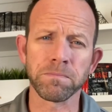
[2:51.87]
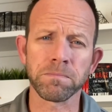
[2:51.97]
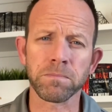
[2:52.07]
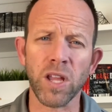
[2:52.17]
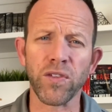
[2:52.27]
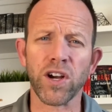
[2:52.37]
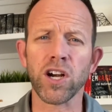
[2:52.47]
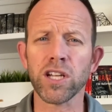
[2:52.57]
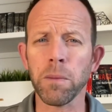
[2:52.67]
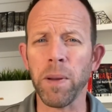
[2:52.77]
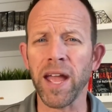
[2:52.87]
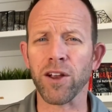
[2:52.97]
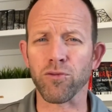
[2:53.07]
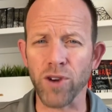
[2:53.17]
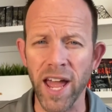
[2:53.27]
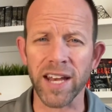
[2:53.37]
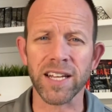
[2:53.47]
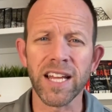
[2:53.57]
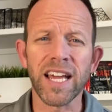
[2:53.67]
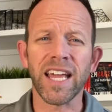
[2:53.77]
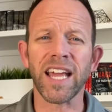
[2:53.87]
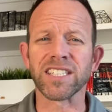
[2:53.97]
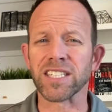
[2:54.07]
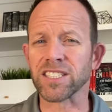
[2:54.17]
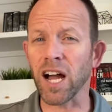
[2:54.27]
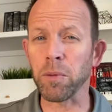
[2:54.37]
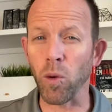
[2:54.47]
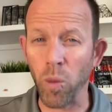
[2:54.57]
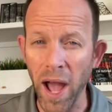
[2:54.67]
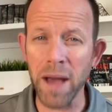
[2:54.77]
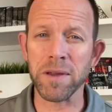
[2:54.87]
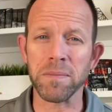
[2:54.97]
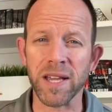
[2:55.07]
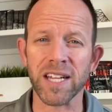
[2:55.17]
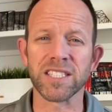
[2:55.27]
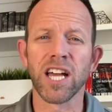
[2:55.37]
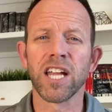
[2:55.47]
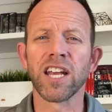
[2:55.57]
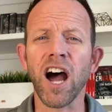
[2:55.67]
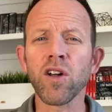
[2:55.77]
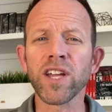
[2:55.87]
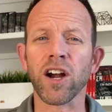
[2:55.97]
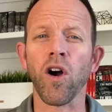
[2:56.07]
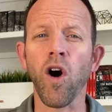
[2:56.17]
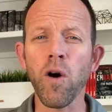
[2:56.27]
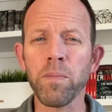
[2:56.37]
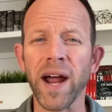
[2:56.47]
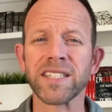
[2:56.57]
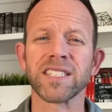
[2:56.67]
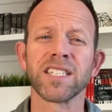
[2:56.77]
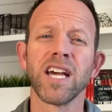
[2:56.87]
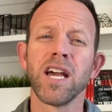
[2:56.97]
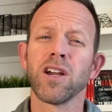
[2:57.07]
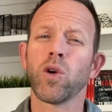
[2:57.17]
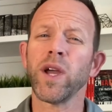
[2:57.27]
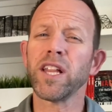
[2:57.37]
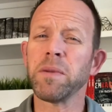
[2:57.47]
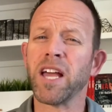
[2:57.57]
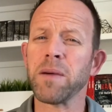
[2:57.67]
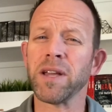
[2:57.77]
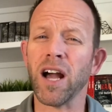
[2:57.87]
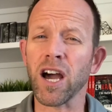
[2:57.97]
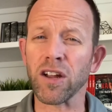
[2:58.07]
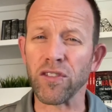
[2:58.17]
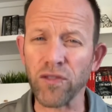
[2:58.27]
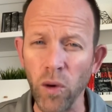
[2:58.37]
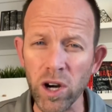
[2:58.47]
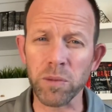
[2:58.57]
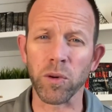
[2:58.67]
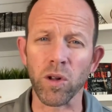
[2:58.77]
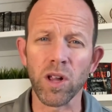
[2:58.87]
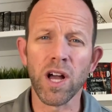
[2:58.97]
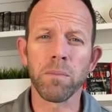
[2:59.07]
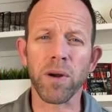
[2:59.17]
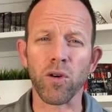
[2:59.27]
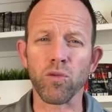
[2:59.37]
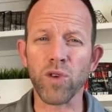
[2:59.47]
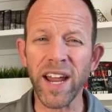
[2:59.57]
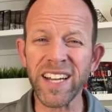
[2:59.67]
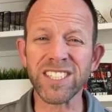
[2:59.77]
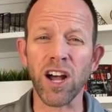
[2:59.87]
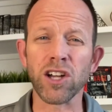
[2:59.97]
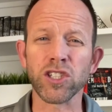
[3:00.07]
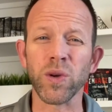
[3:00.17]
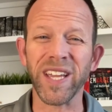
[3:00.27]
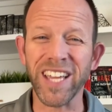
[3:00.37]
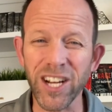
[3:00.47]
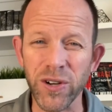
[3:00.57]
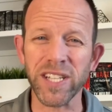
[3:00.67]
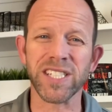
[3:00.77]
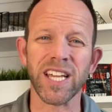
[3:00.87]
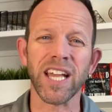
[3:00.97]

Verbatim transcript: If you're currently paying rent, it's a double whammy, because not only are home prices quickly becoming unaffordable, but rent is also increasing